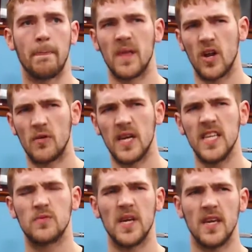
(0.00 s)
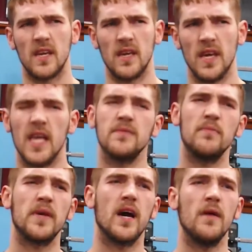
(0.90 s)
you know, he's weak, he's
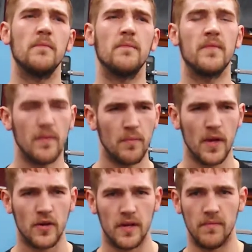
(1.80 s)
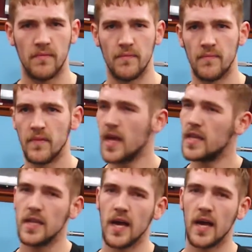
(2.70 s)
been beat up, let me pick on him.
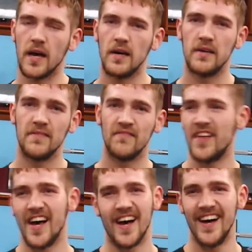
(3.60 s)
Mm. Nah, nah.